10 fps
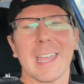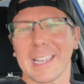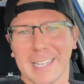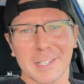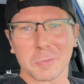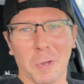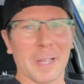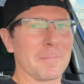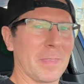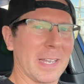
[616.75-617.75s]
And guess
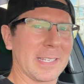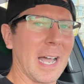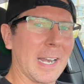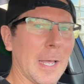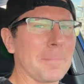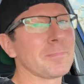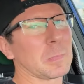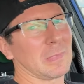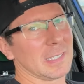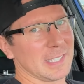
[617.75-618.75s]
what? I got up,
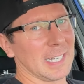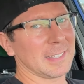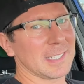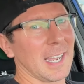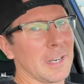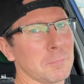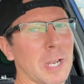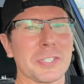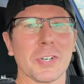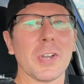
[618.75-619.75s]
I set the tire
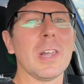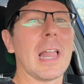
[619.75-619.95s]
pressure,